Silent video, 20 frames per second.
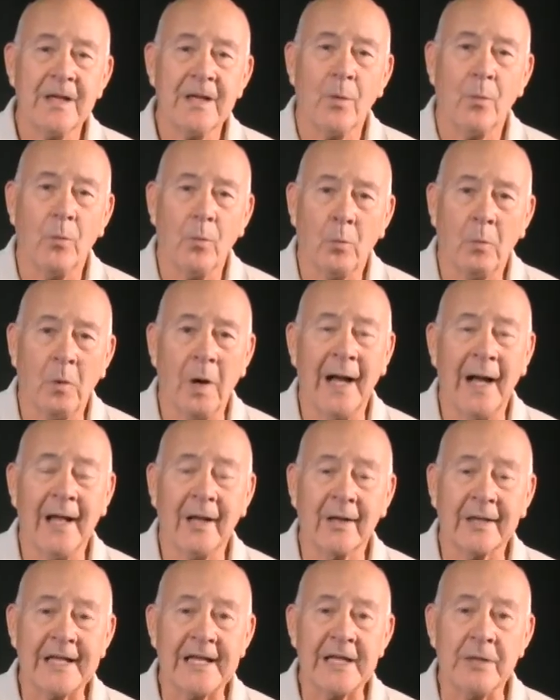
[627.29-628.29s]

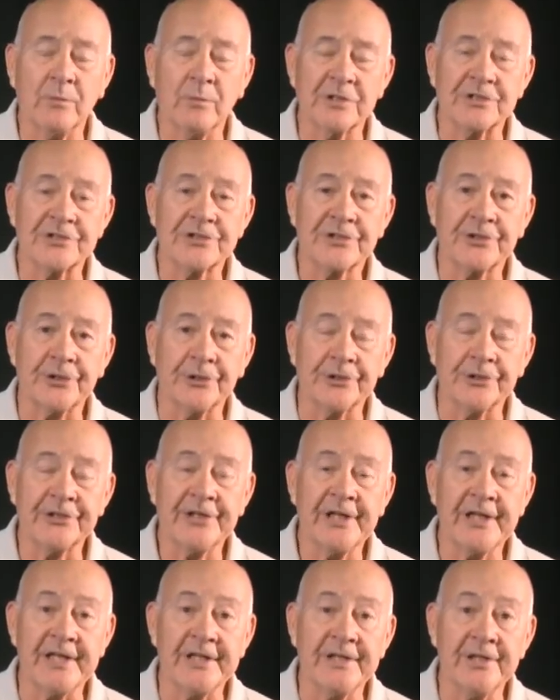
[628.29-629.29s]
while he was
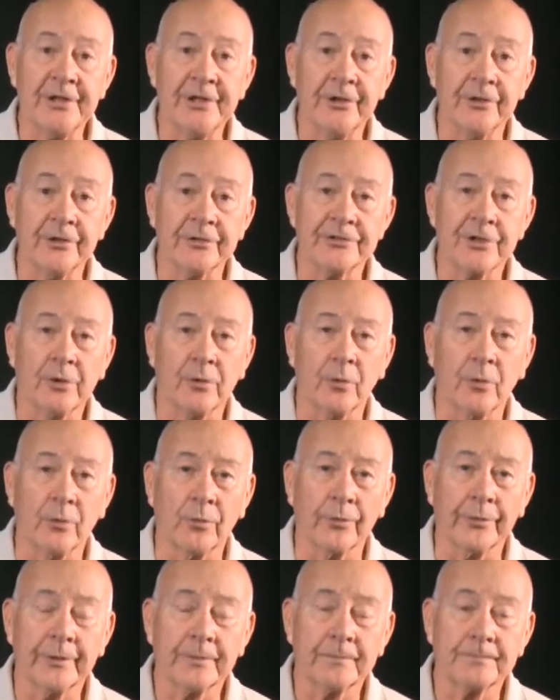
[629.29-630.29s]
13 years old.